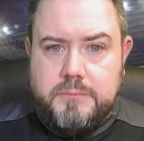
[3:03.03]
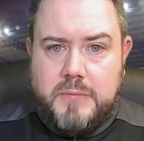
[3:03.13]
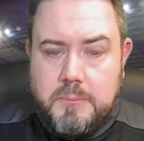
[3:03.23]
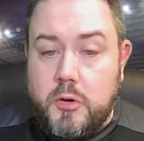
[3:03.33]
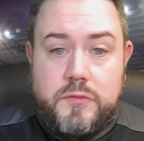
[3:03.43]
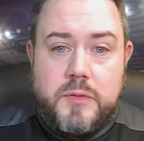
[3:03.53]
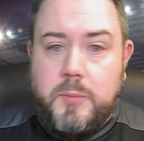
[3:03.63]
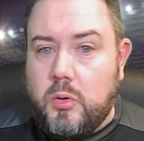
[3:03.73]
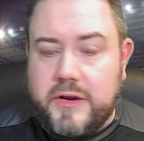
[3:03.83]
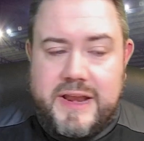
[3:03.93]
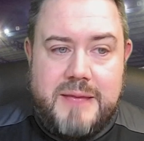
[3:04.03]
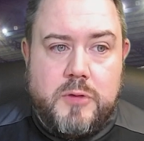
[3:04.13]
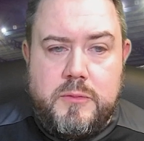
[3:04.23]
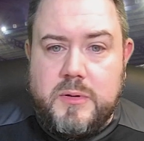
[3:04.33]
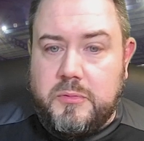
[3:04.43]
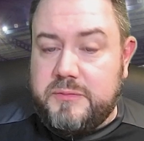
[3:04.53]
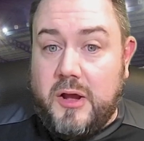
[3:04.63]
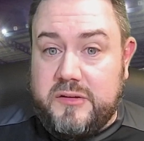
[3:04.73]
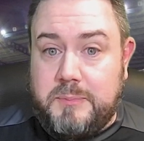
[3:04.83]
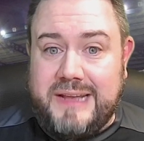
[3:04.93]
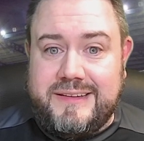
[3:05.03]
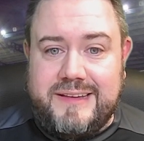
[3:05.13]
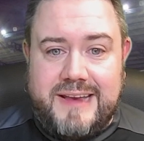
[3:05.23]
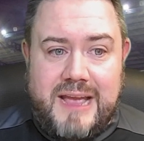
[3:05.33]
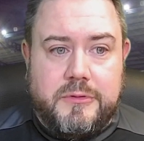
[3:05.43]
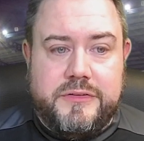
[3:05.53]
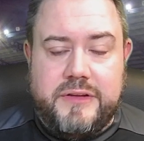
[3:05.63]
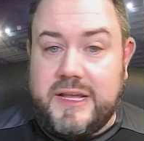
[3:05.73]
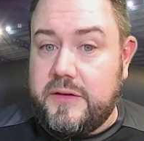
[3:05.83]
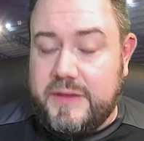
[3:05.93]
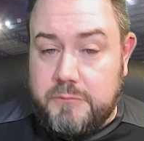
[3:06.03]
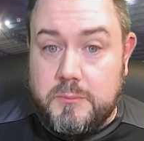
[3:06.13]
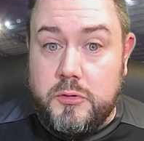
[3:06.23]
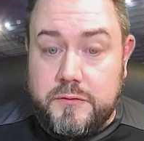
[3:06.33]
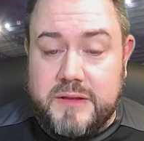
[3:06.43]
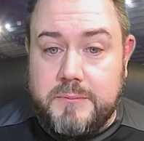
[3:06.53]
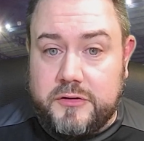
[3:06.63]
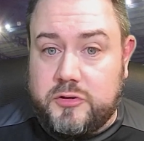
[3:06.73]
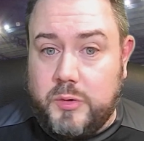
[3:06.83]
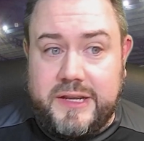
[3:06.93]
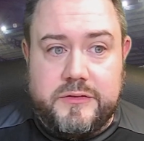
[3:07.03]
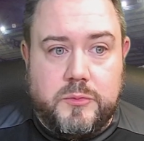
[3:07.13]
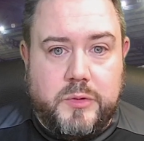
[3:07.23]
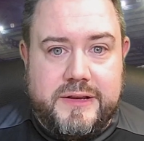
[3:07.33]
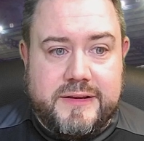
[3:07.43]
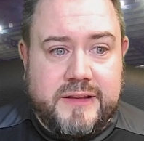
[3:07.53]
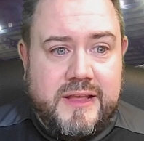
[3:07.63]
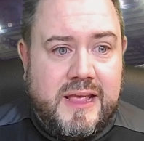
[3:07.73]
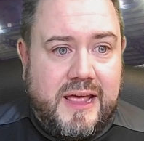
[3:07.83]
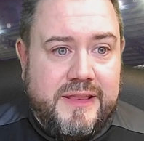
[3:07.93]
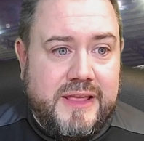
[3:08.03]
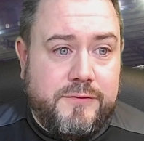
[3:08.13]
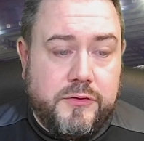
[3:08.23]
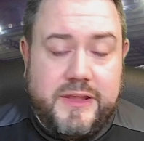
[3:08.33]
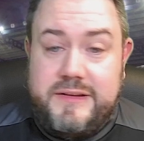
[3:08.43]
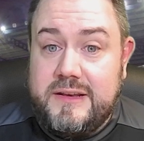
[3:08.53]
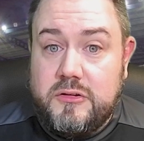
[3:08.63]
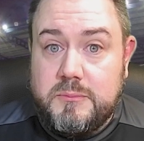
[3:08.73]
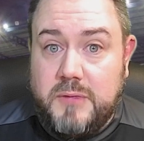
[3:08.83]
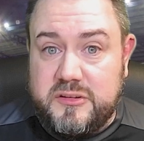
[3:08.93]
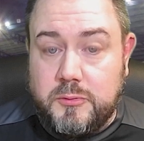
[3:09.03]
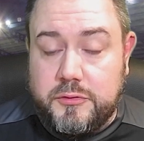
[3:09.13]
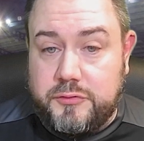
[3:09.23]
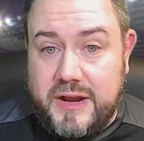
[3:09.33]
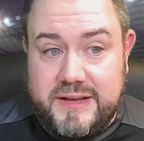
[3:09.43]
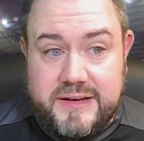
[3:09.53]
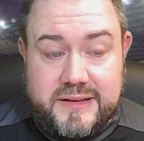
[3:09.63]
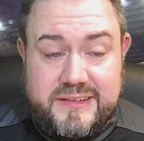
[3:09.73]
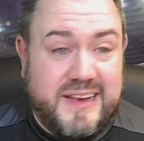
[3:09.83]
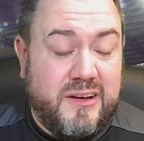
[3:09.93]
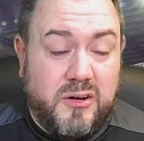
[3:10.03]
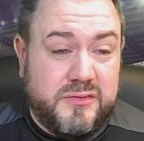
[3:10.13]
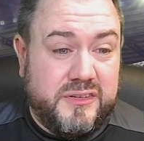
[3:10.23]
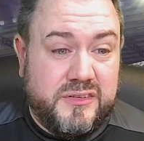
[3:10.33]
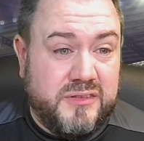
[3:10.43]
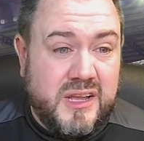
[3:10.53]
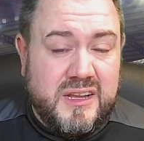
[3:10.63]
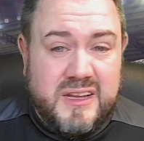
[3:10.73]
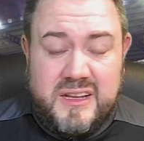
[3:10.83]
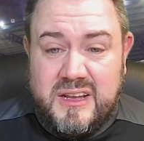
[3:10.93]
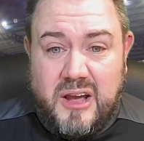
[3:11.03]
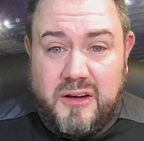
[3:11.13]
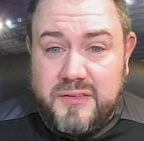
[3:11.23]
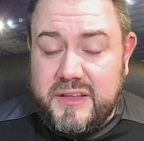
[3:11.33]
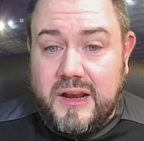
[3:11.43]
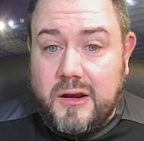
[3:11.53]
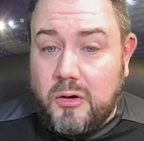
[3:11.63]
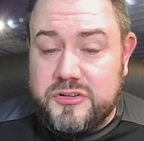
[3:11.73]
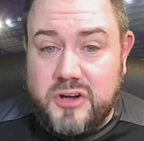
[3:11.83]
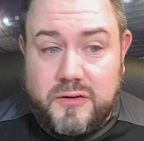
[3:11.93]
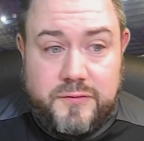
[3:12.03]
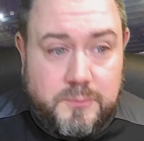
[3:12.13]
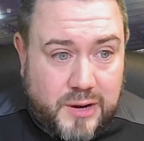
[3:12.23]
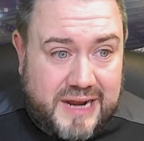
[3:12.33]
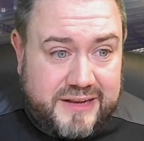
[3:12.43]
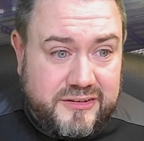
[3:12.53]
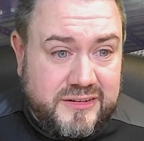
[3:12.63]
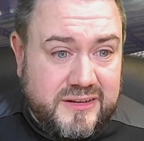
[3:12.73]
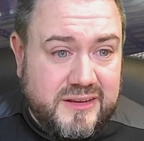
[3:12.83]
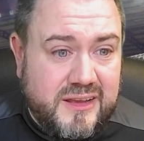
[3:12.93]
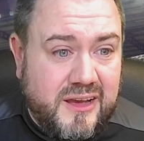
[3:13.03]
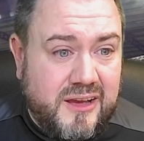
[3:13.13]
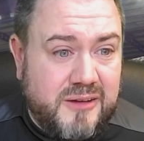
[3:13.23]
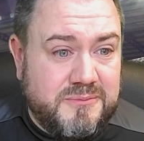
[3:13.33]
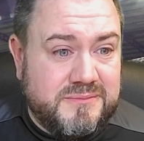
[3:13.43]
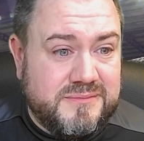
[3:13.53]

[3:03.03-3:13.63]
moved the ball and their movement was much better than ours, and they moved it much quicker than we did, and therefore they did look much more threatening. Like I said, Oxford just, other than a long shot from Brannigan, and